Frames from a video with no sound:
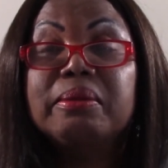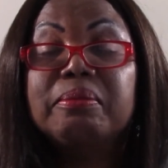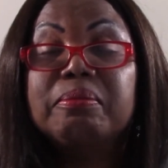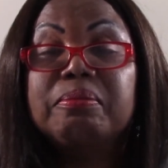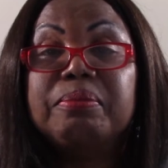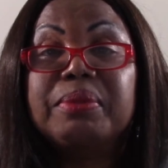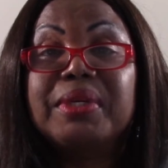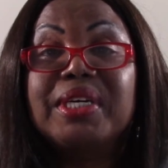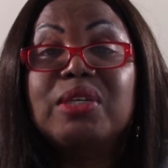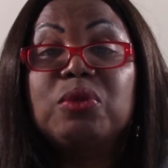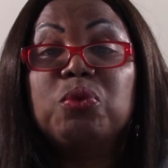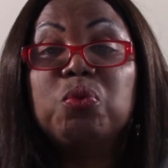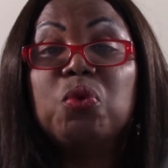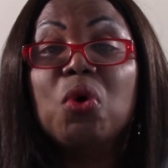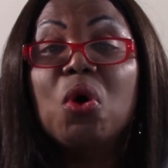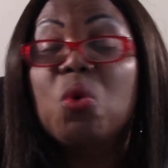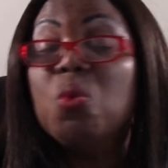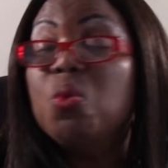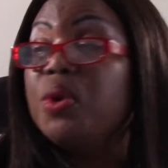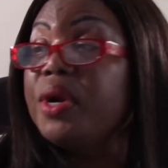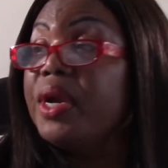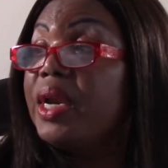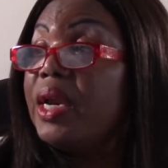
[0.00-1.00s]
But
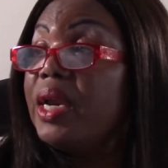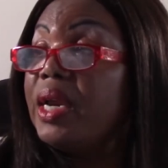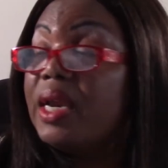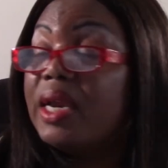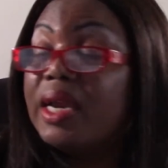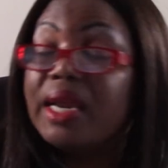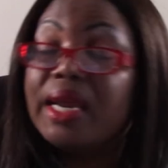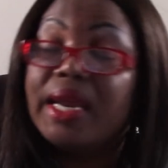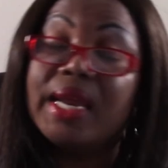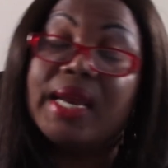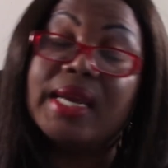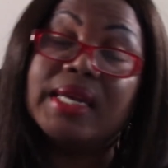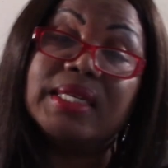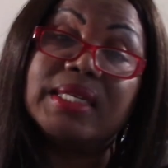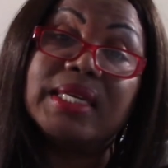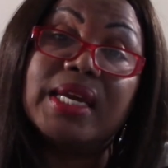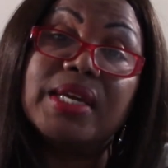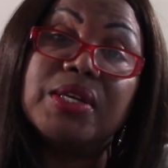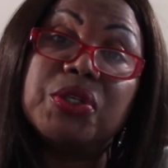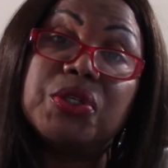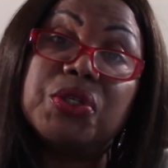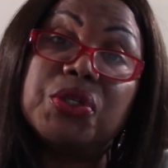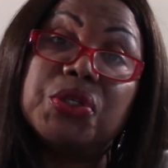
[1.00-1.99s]
what we
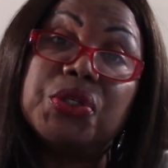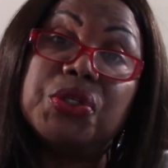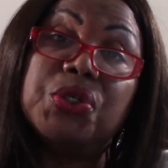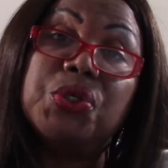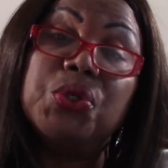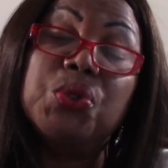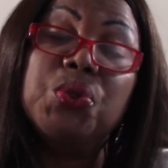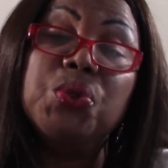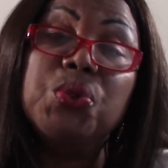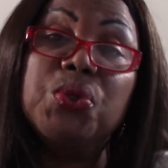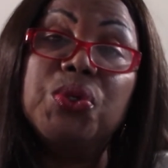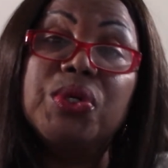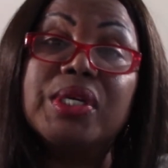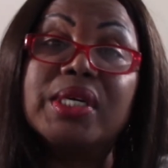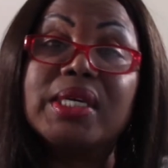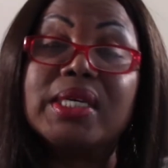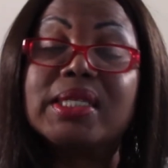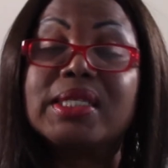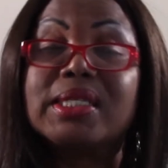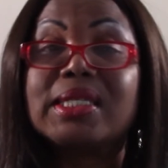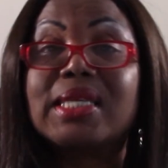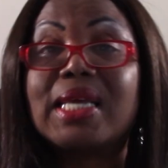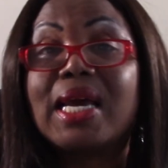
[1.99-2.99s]
intend to do
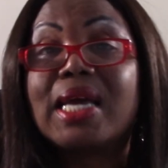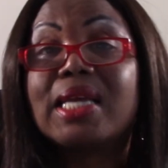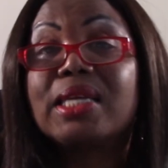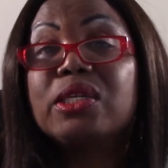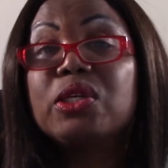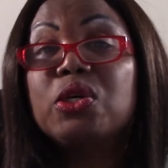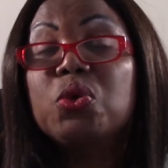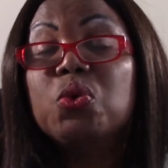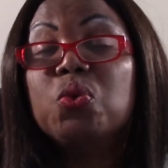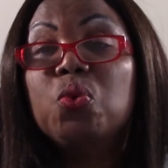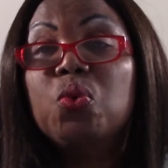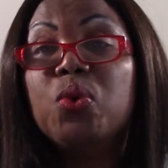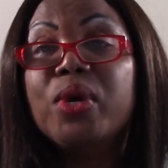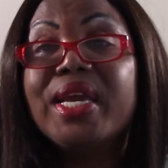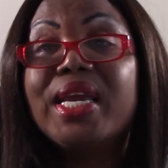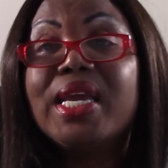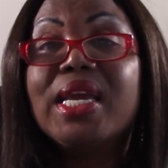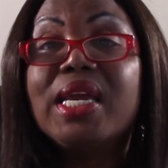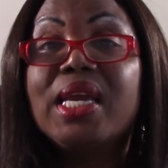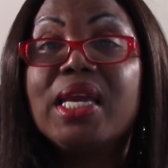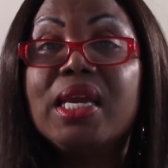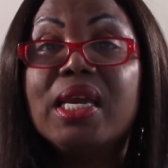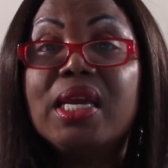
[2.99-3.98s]
is that
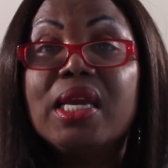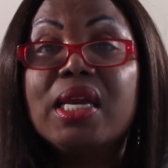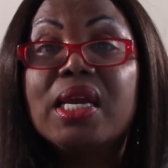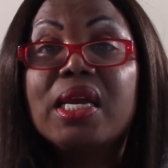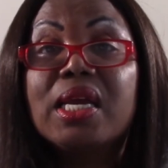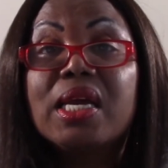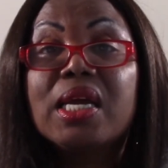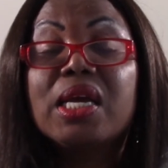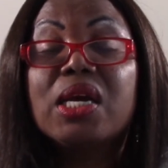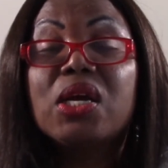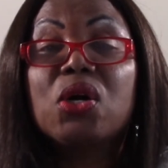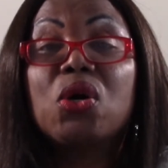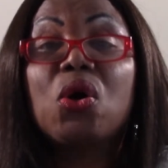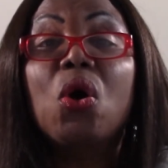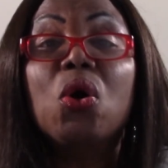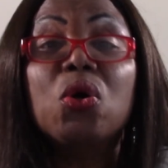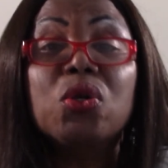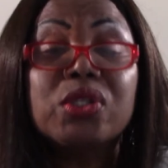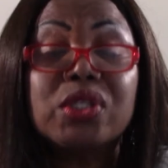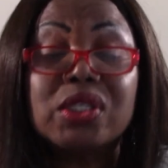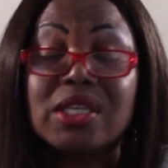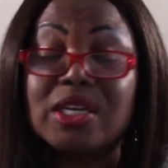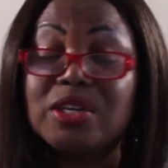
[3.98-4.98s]
we
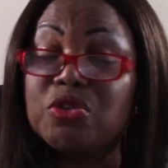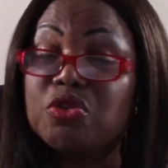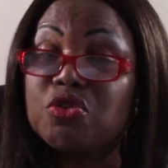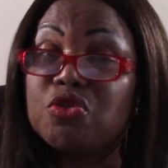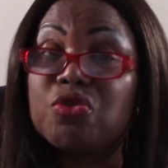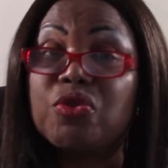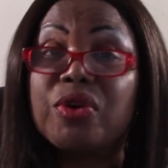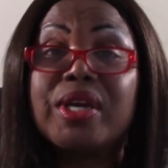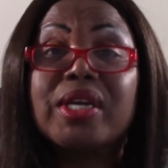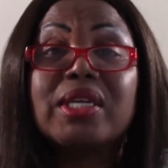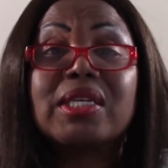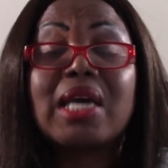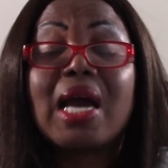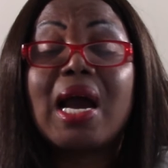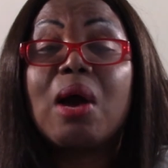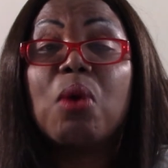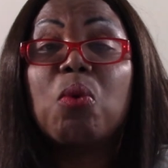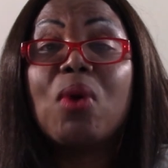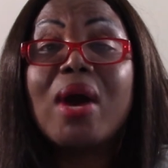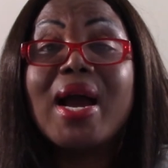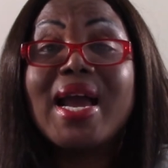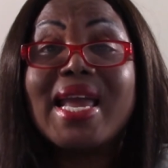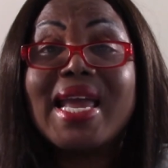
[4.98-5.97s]
concentrate
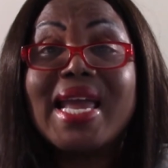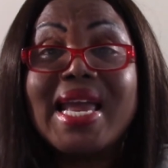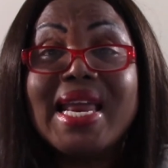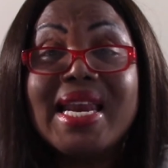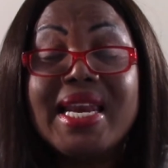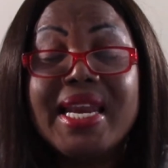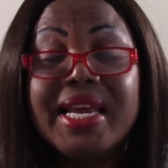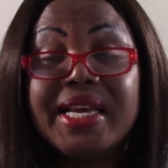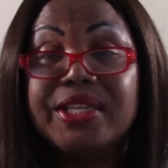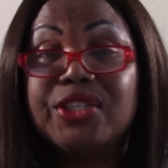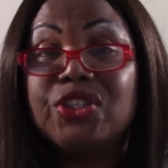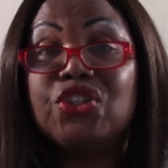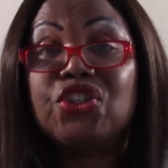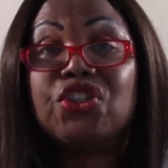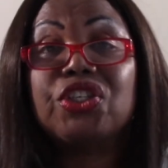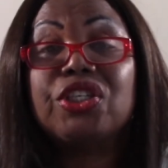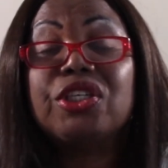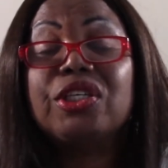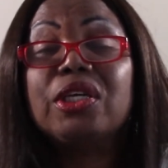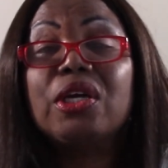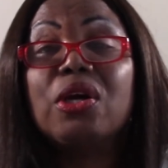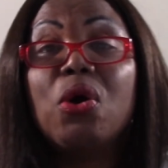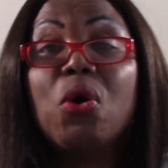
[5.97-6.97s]
our
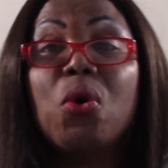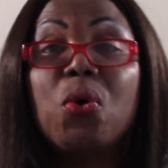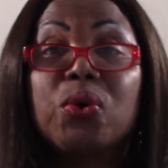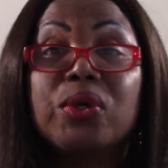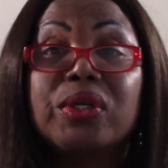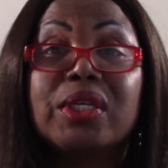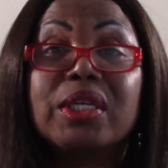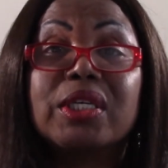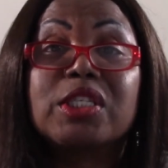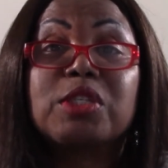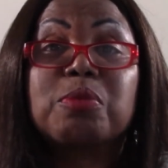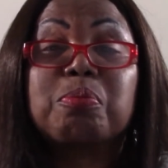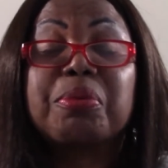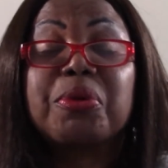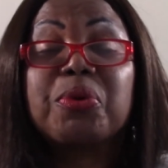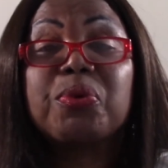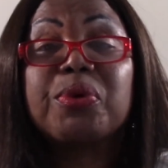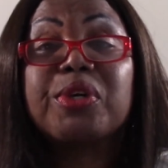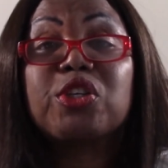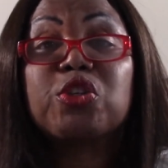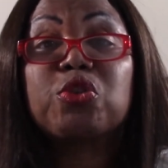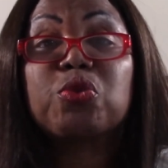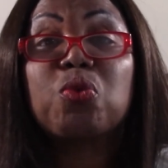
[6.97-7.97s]
energy on the
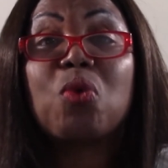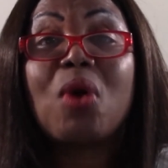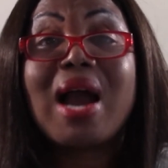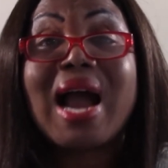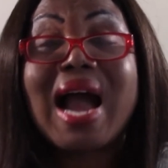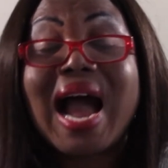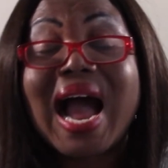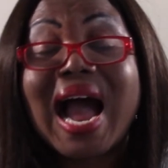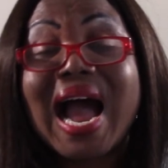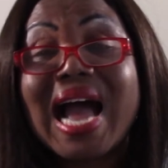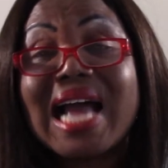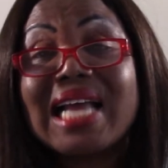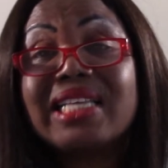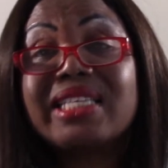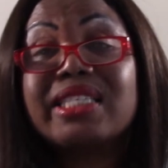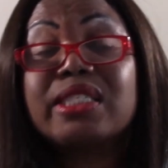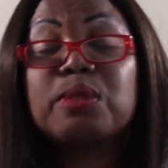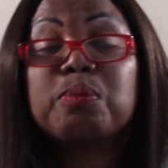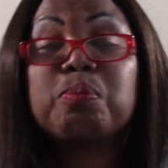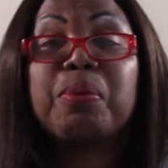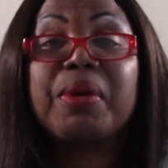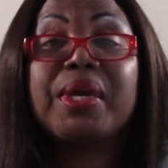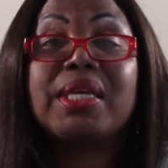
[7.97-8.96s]
spiritual
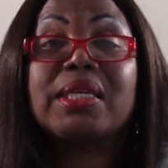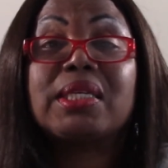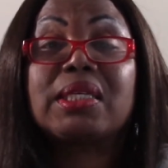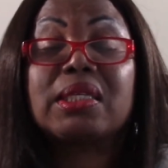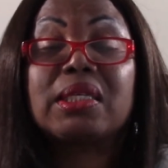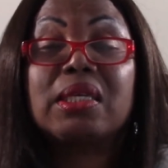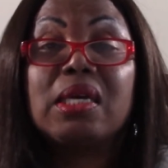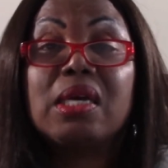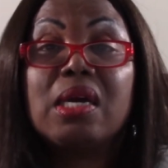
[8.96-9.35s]
aspect